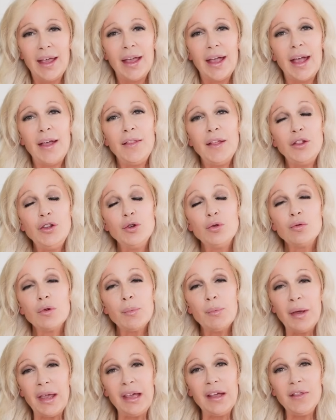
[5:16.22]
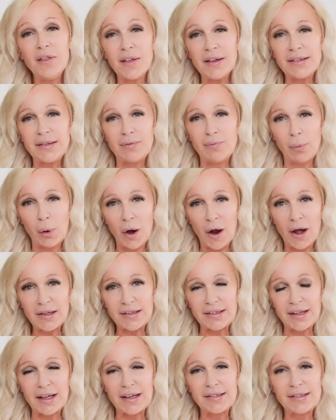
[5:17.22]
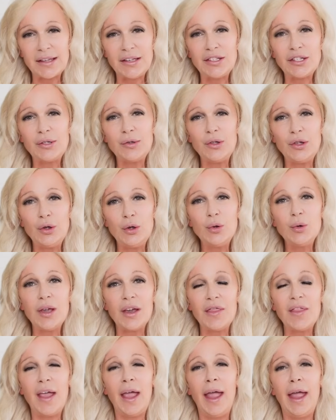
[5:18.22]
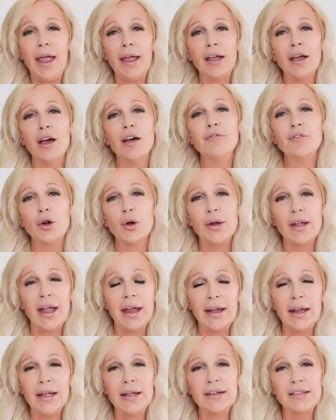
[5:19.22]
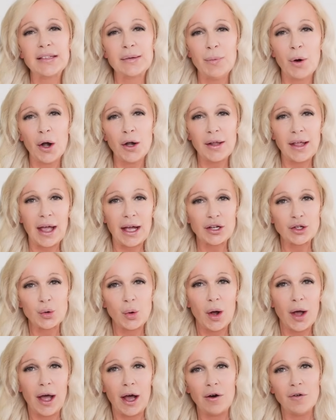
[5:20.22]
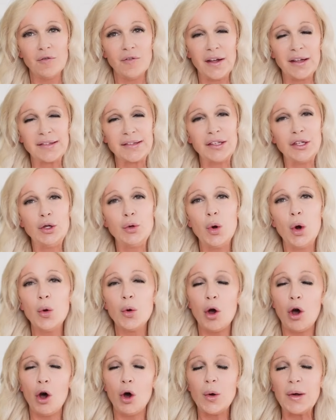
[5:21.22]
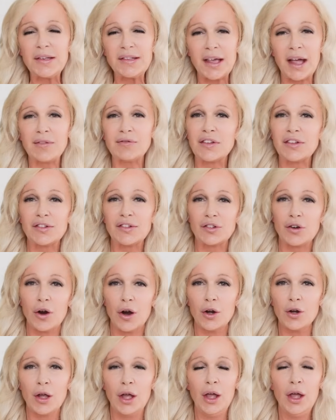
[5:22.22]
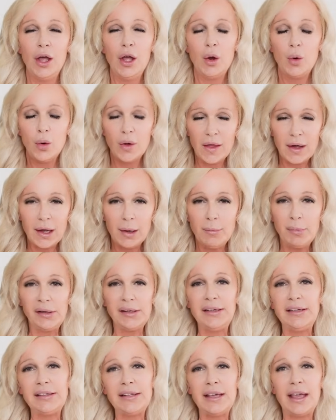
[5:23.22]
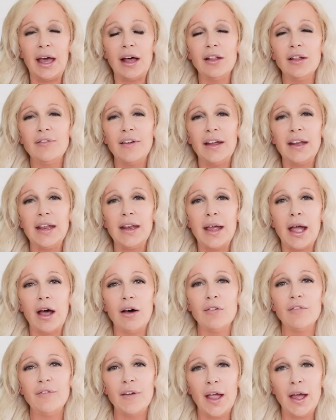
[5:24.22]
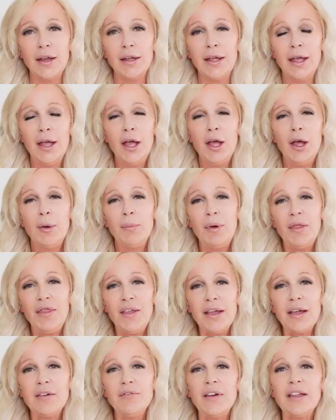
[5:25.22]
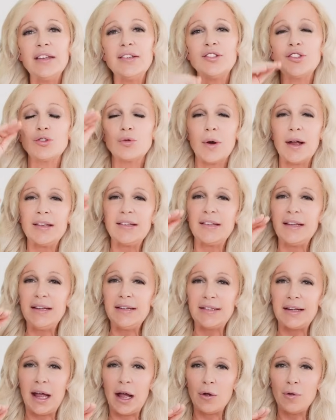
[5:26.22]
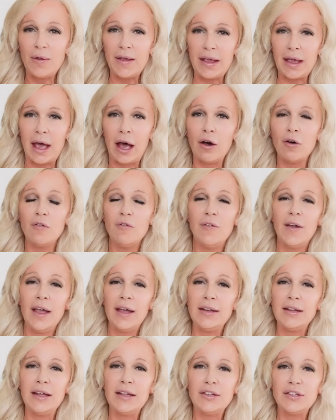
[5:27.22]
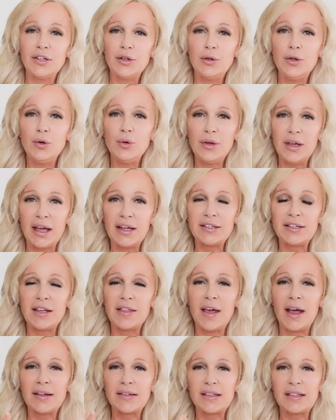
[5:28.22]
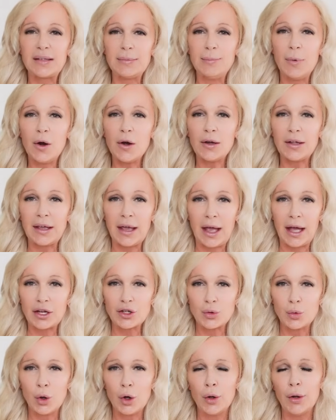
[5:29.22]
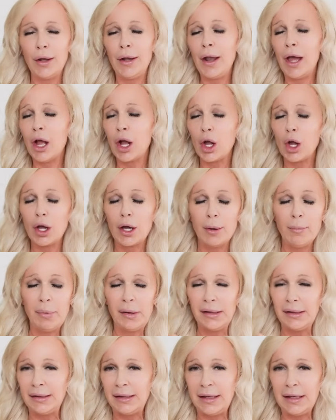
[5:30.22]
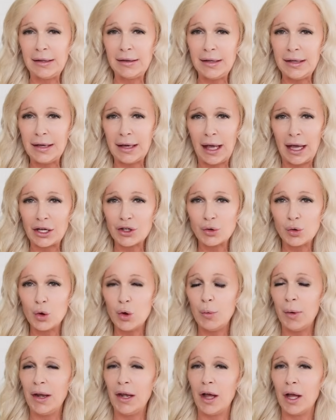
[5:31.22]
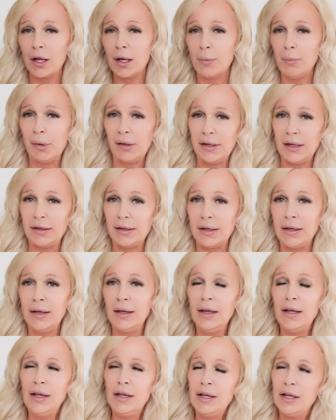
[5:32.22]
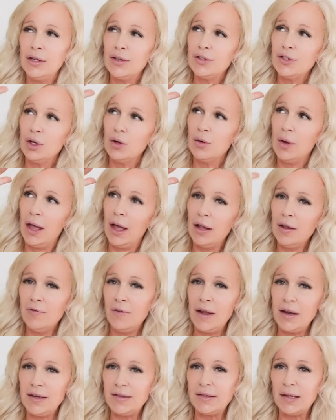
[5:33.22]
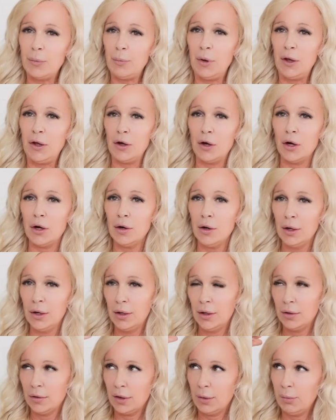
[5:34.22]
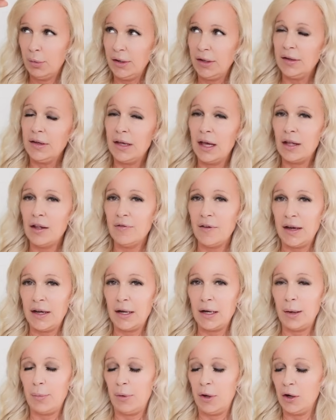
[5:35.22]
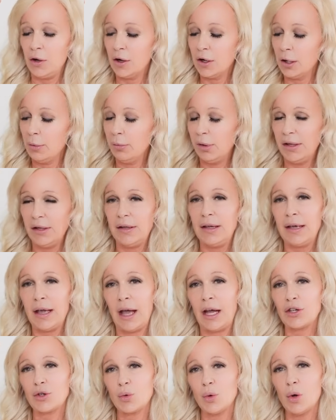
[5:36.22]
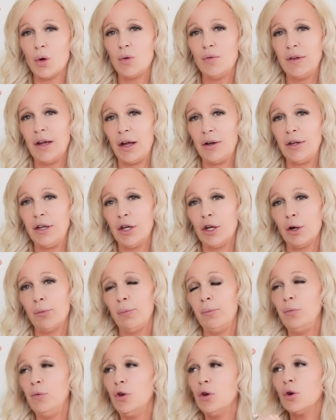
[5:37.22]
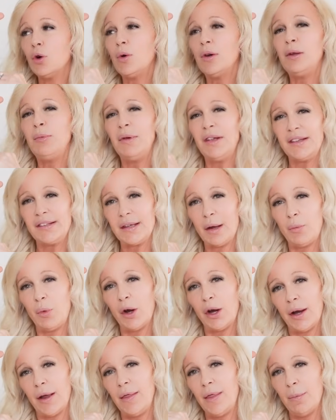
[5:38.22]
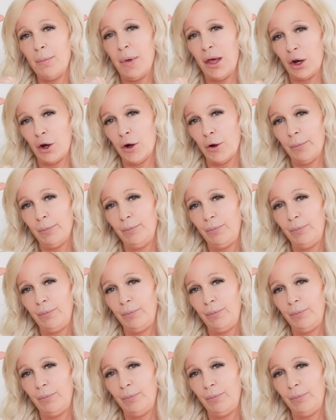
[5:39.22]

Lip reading: And then you'll repeat this process until you get the hang of creating smart casual outfits. And you won't always have to start with a completely elevated outfit. But think of it as dressing down the outfit until you get to that smart casual, not completely casual, but not completely. So elevated's up here, completely elevated up here, completely casual down here. You're going to be somewhere in the middle.